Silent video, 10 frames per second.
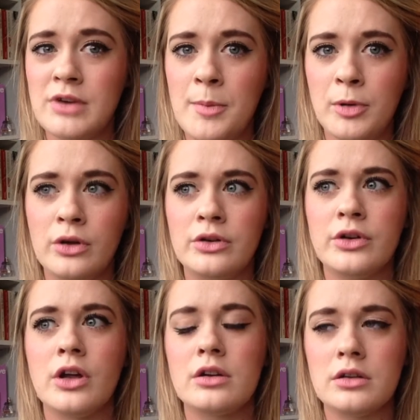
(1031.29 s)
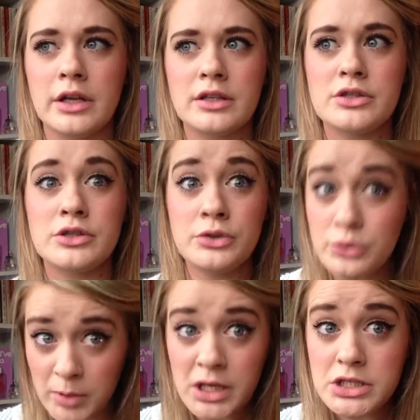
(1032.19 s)
ramble on like
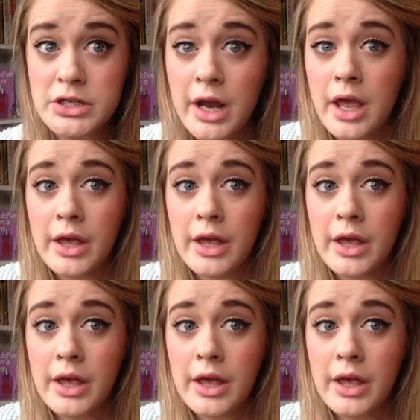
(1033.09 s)
too much.